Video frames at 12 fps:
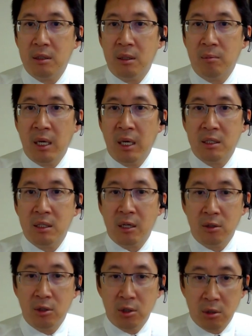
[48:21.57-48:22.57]
I'm not
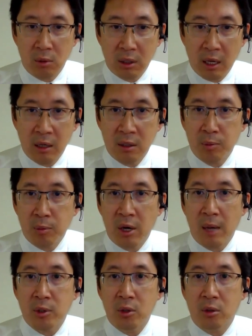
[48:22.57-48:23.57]
exactly sure what that is.
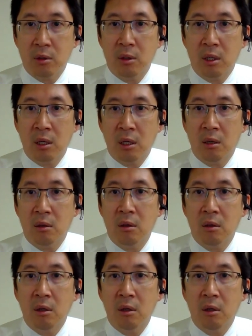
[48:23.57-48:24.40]
Perhaps you could uh,